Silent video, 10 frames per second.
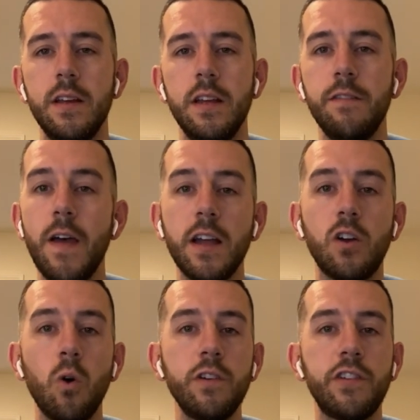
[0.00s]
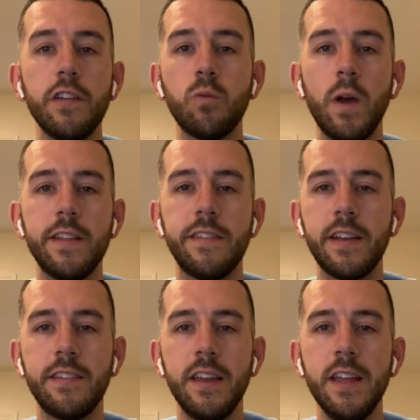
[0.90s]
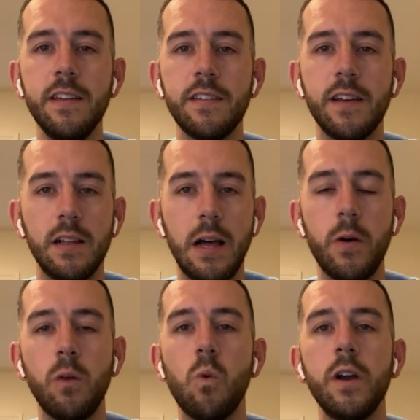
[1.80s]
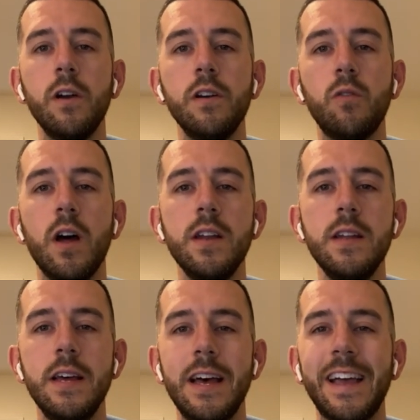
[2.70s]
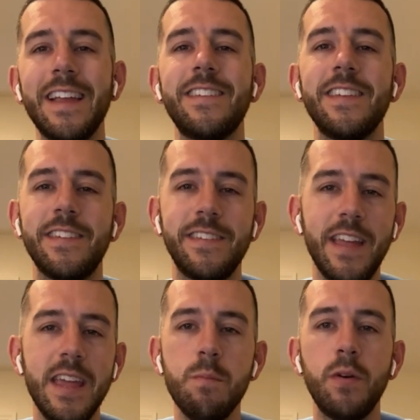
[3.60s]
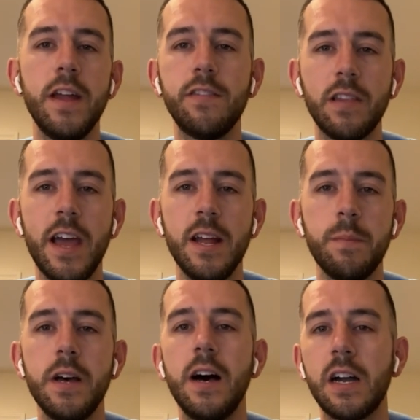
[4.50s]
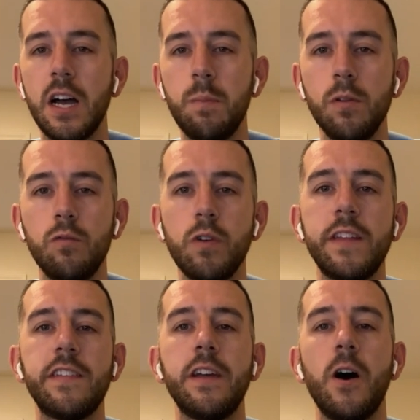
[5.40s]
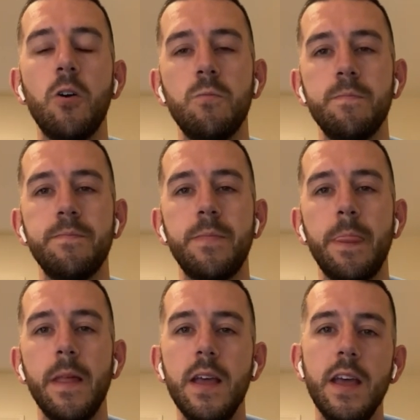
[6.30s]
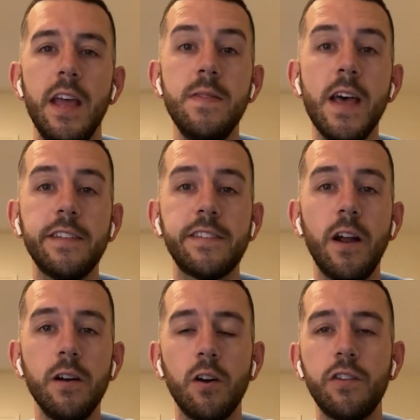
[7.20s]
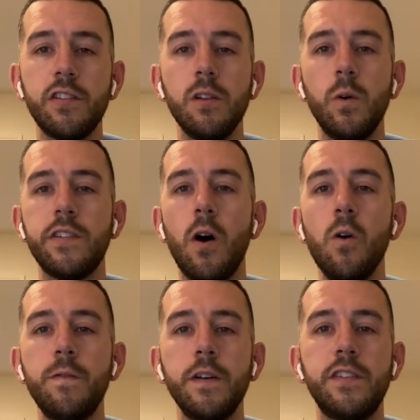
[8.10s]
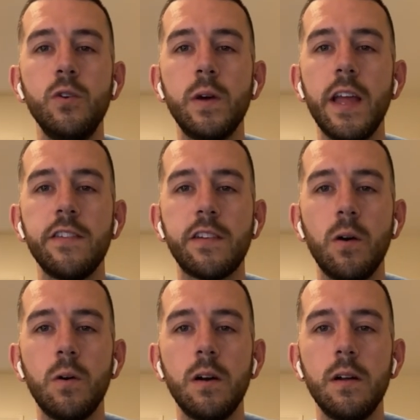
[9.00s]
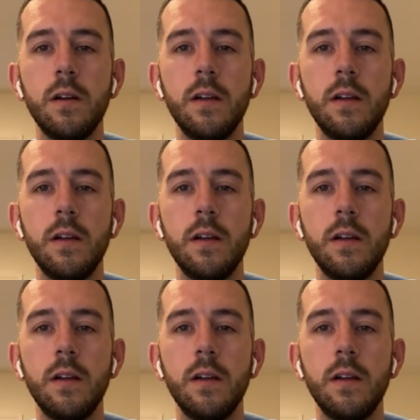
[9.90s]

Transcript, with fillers: In fact, Gore just went six innings, allowing one earned run against the same Braves lineup a couple of weeks ago. In that start, Urshela was 0 for 2 against Gore.